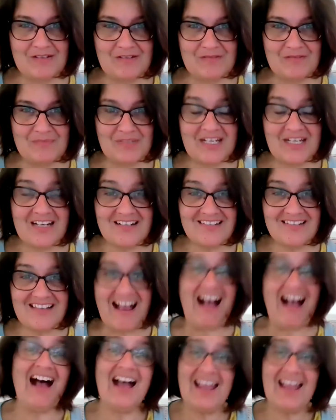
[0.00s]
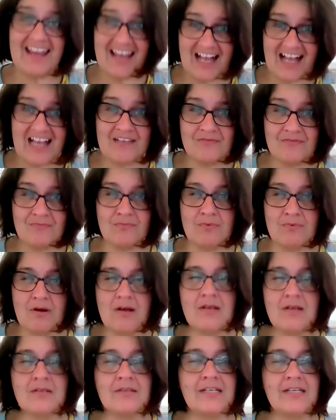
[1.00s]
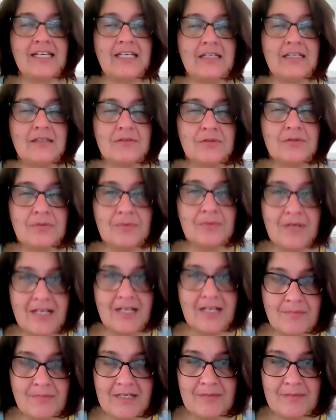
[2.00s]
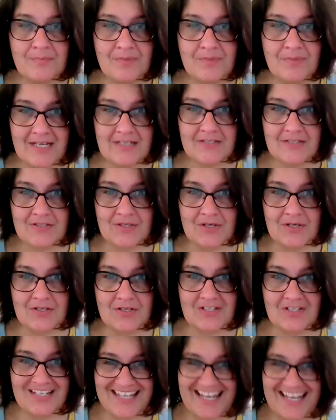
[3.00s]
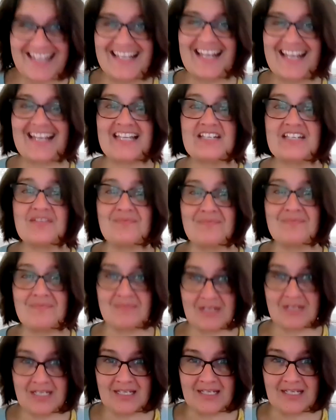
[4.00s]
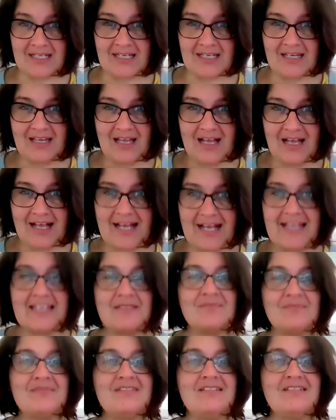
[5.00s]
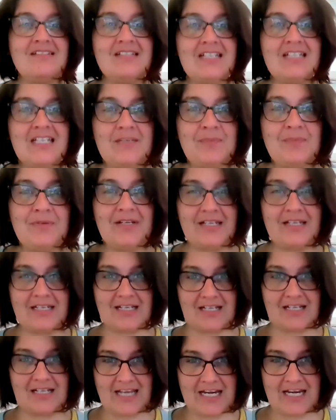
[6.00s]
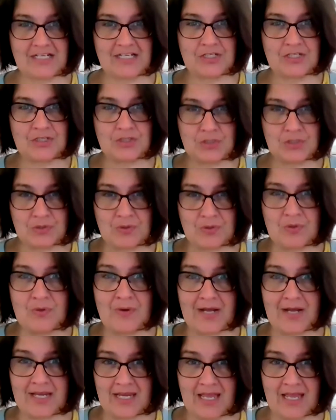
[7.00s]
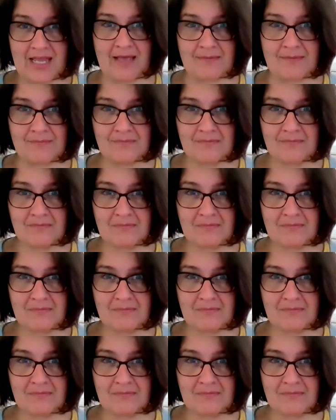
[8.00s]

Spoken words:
because I have one incredibly big certainty, and that is me. I am deeply connected to who I am,